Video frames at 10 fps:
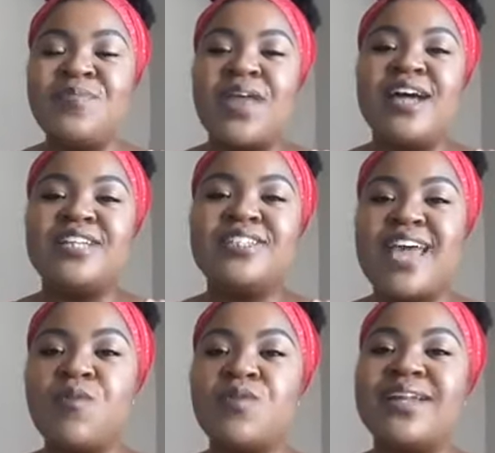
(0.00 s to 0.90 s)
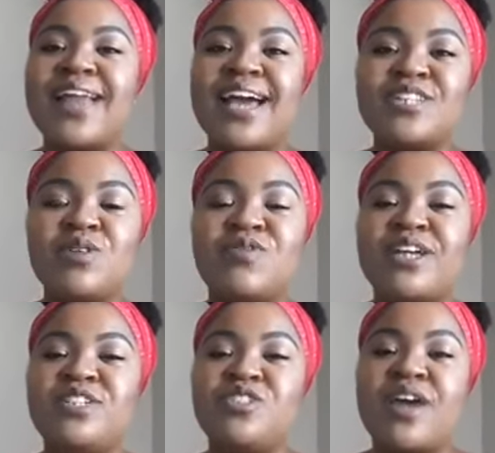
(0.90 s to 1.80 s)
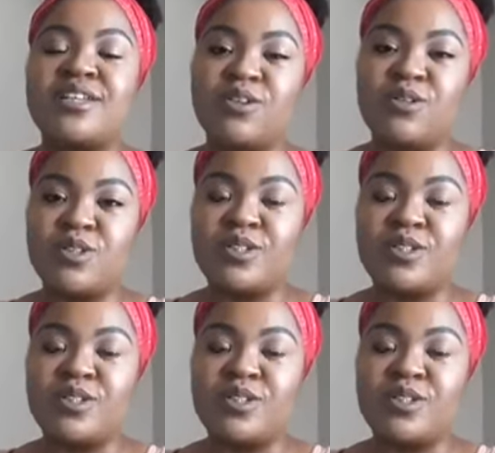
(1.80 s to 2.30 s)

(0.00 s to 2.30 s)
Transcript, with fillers: Uh, today, we'd like to invite you guys to also